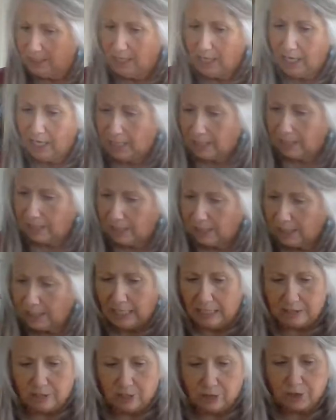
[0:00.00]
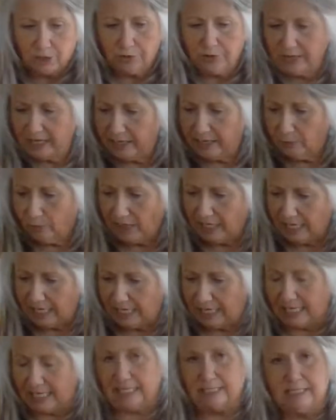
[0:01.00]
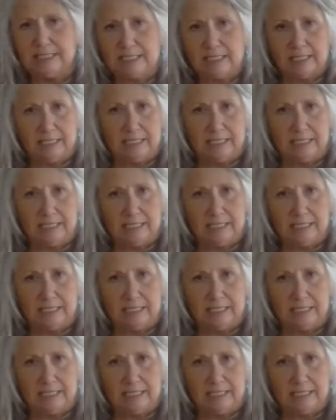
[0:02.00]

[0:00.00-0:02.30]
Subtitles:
And so then we had,